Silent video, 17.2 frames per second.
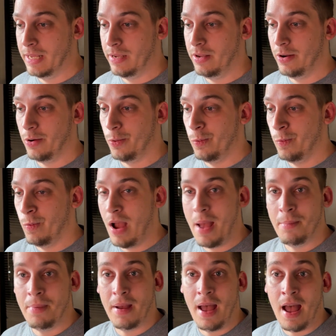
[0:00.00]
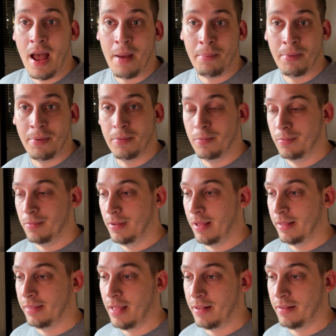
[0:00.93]
you know, web app,
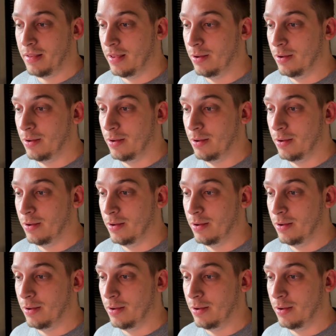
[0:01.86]
like that